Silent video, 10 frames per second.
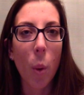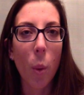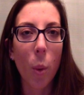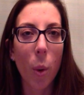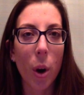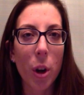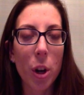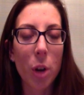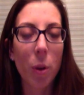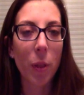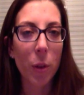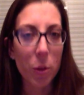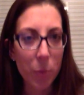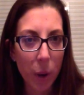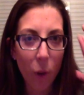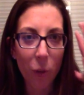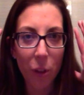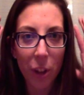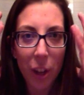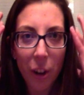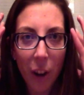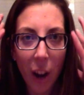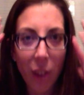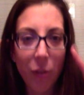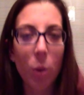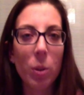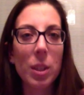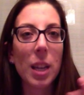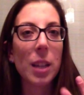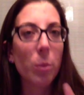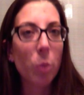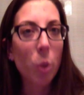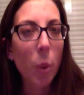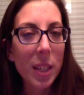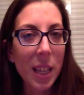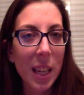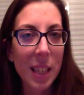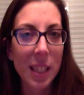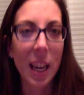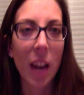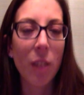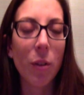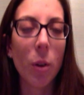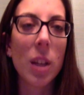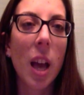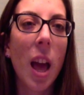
Or, get those big over-the-ear headphones, get some noise-canceling headphones.